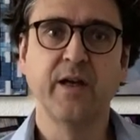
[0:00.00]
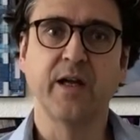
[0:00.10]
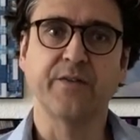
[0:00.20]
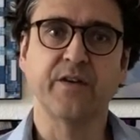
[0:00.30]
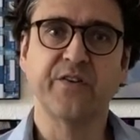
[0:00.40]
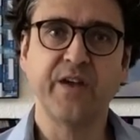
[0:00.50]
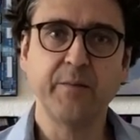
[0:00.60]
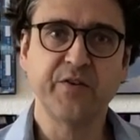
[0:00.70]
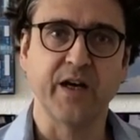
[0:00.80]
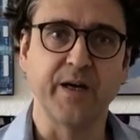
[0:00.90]
At the same
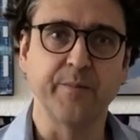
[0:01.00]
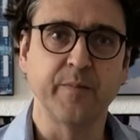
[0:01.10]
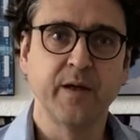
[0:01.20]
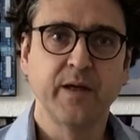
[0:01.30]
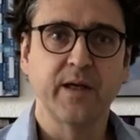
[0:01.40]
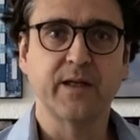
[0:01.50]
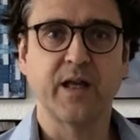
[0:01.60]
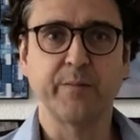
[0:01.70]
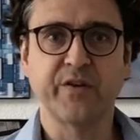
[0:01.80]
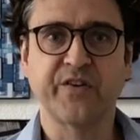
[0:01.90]
time, it
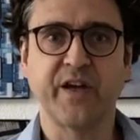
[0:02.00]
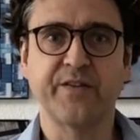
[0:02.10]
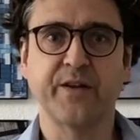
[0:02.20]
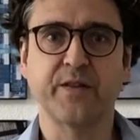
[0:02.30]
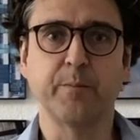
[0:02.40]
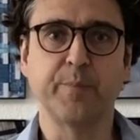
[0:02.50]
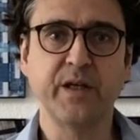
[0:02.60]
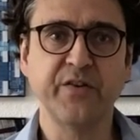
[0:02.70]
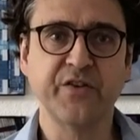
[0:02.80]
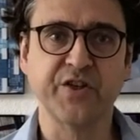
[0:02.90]
can be said that the
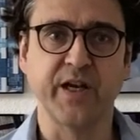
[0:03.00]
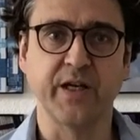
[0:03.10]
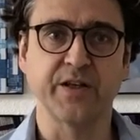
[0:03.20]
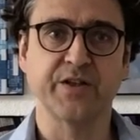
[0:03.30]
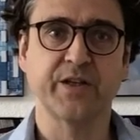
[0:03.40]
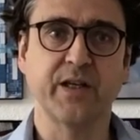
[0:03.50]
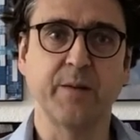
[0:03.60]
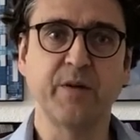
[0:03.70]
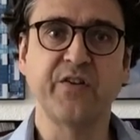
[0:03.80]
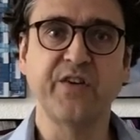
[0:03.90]
biggest change can
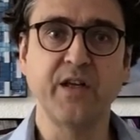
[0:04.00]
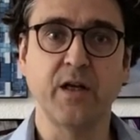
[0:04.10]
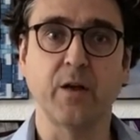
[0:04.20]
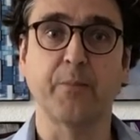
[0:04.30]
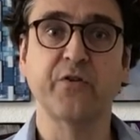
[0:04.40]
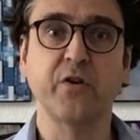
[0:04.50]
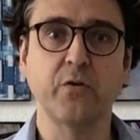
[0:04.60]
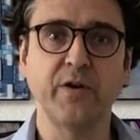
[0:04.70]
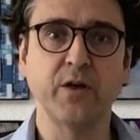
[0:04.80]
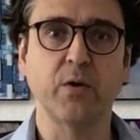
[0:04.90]
be seen in
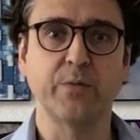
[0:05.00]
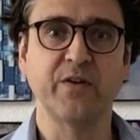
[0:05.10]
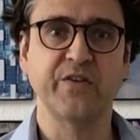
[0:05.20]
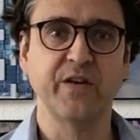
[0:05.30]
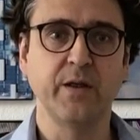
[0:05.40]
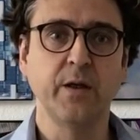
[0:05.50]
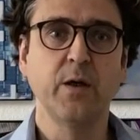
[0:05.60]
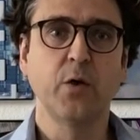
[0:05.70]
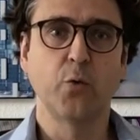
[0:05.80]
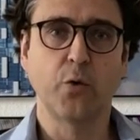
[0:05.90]
obscuring what we see
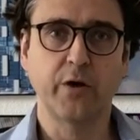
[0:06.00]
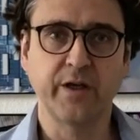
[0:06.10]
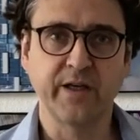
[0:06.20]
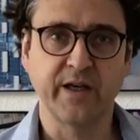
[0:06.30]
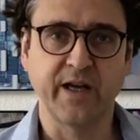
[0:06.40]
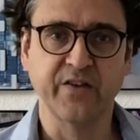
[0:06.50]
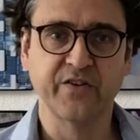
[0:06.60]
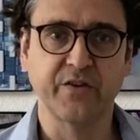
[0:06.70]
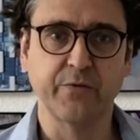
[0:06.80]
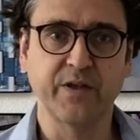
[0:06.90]
working against
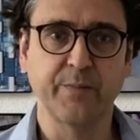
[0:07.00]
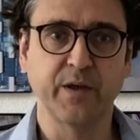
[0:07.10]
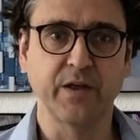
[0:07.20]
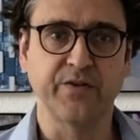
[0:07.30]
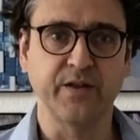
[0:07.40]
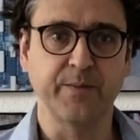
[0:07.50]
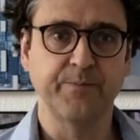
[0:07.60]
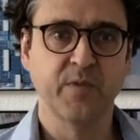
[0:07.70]
the readability.